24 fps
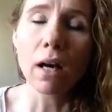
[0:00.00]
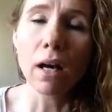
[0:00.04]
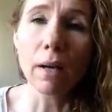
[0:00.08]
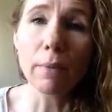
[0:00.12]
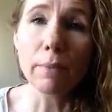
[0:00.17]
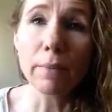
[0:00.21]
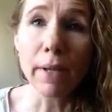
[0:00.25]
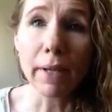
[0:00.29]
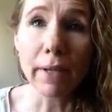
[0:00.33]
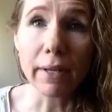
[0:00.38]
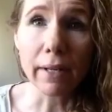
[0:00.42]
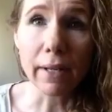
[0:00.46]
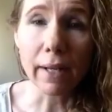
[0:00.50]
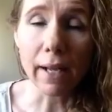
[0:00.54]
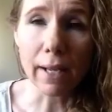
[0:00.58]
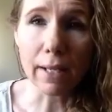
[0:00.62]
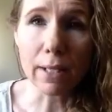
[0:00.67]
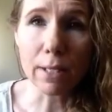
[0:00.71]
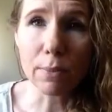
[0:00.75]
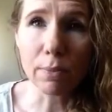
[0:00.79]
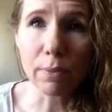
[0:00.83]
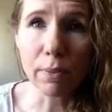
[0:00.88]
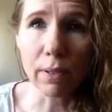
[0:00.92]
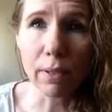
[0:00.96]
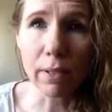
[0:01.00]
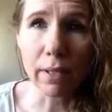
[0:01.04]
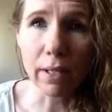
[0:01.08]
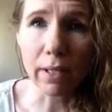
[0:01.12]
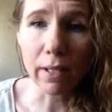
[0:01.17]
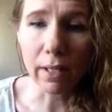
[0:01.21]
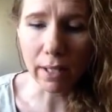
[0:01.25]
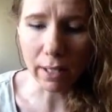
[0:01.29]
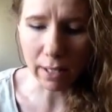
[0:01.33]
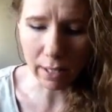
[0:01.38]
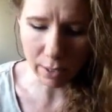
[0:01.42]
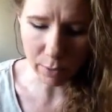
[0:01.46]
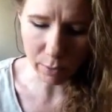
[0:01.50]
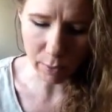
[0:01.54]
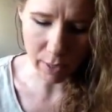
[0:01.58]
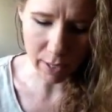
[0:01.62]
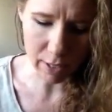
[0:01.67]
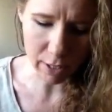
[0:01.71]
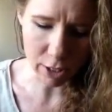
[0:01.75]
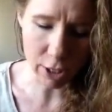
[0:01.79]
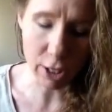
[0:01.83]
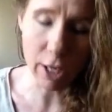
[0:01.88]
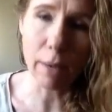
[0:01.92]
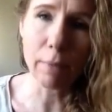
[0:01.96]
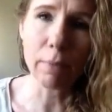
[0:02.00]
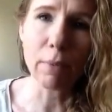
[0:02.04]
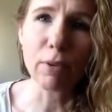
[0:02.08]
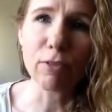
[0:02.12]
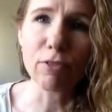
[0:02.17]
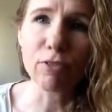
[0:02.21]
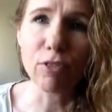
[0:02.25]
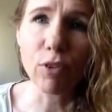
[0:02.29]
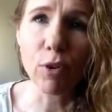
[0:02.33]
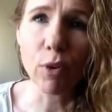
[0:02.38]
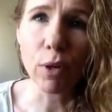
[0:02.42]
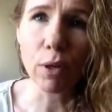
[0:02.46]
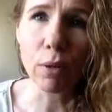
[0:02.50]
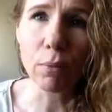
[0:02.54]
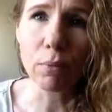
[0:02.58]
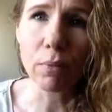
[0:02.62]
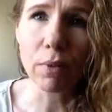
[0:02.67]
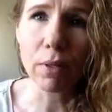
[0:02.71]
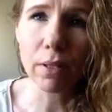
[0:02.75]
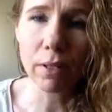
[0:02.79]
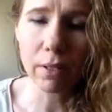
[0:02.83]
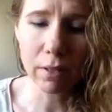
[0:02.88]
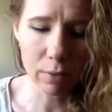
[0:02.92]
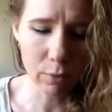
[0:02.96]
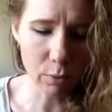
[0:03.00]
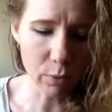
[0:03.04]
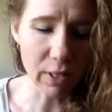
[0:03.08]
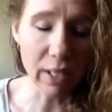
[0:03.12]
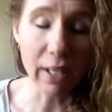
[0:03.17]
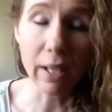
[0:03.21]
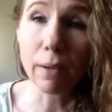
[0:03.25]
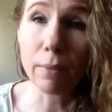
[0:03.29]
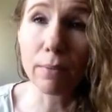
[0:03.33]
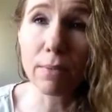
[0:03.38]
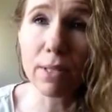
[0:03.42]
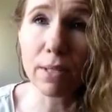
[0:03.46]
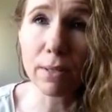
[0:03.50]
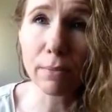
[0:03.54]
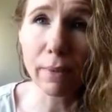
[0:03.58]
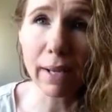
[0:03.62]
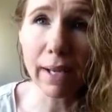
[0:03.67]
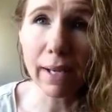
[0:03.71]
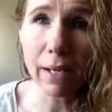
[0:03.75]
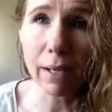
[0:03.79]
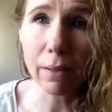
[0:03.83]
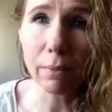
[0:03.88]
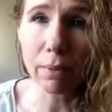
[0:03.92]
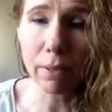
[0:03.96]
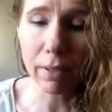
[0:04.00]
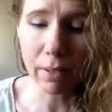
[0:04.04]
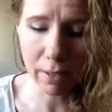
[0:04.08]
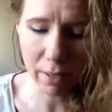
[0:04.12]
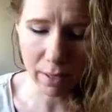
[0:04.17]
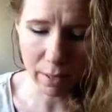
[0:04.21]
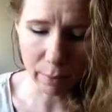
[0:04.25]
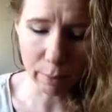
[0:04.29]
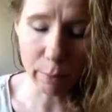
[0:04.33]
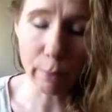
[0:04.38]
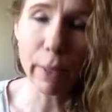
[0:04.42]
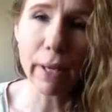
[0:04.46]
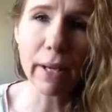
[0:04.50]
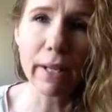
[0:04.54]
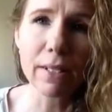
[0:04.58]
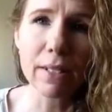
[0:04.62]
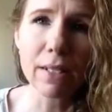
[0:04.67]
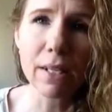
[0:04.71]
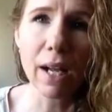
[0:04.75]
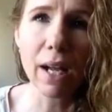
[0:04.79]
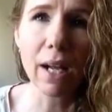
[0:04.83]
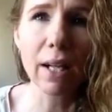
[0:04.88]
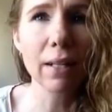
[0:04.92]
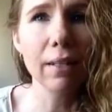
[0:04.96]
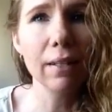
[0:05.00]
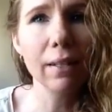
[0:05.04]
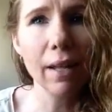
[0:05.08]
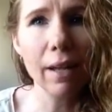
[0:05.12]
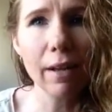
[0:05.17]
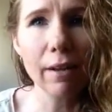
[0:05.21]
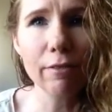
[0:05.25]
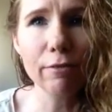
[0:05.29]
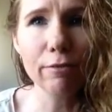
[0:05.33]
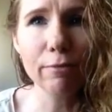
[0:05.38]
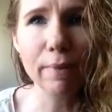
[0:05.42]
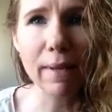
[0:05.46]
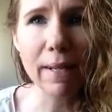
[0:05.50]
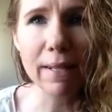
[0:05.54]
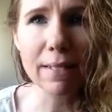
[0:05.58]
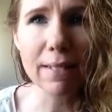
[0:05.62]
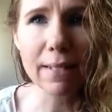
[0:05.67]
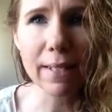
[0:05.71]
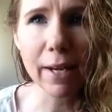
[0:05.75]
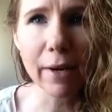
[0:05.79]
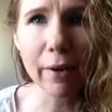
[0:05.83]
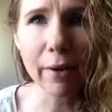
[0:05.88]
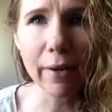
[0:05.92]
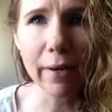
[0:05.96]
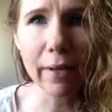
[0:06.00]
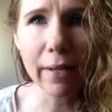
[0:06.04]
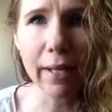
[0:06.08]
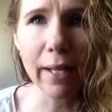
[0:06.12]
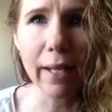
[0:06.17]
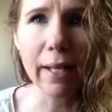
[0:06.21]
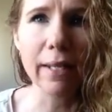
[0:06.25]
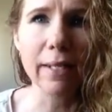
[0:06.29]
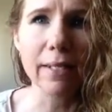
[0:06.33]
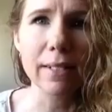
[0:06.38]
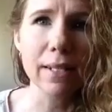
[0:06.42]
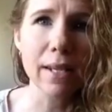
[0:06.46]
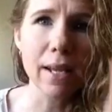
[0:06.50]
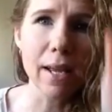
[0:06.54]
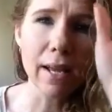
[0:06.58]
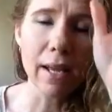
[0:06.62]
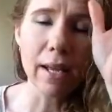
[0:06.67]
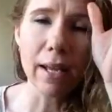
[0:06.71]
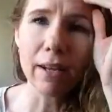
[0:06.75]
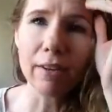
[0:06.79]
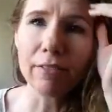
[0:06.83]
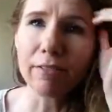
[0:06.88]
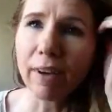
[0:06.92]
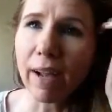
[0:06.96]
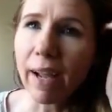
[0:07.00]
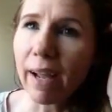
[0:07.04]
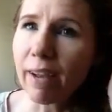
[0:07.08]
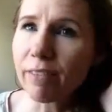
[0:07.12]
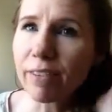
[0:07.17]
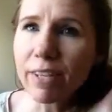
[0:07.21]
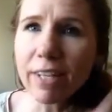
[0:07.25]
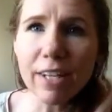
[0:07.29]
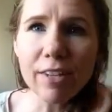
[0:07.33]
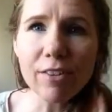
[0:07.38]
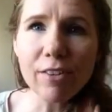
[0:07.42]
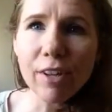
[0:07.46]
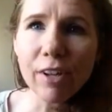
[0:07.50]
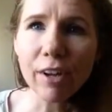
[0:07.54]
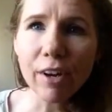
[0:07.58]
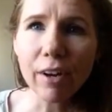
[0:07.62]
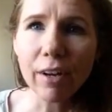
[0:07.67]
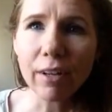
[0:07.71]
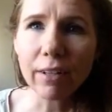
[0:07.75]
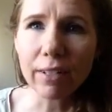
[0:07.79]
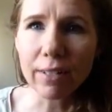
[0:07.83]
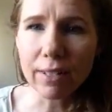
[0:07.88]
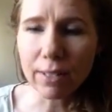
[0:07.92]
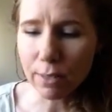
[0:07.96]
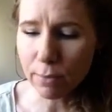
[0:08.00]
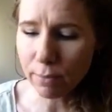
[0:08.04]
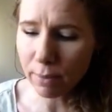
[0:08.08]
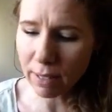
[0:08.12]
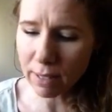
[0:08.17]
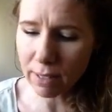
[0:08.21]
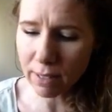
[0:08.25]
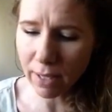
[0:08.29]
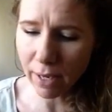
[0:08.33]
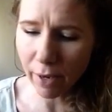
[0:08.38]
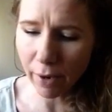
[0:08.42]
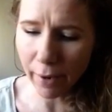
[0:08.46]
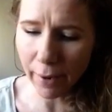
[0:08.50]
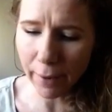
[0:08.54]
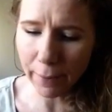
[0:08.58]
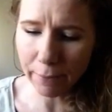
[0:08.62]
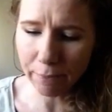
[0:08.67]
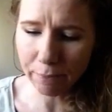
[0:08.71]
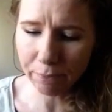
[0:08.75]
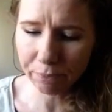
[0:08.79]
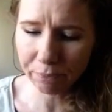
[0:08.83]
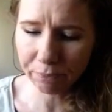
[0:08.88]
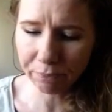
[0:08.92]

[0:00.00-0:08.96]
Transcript: I'm not an expert in any way, shape, or form when it comes to makeup, but I love mascara, and if I have anything on, it's mascara.